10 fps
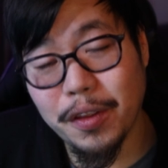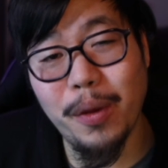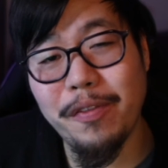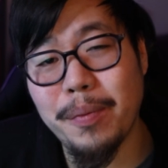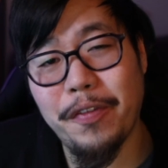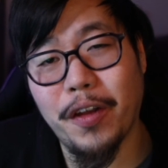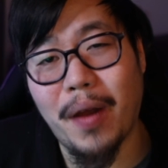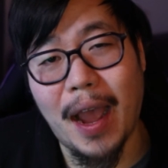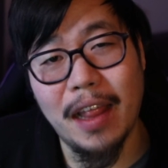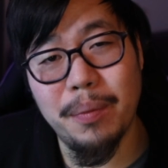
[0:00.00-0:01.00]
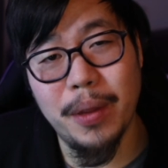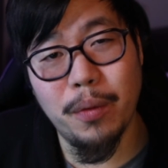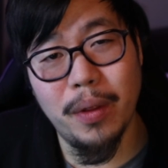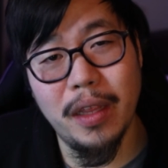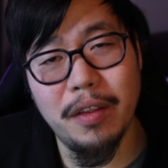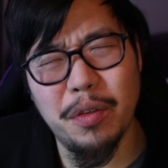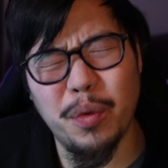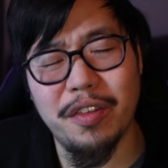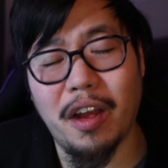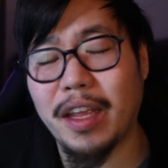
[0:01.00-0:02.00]
So with Mythical Island being released,
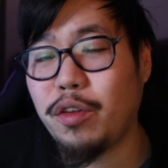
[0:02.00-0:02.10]
we saw a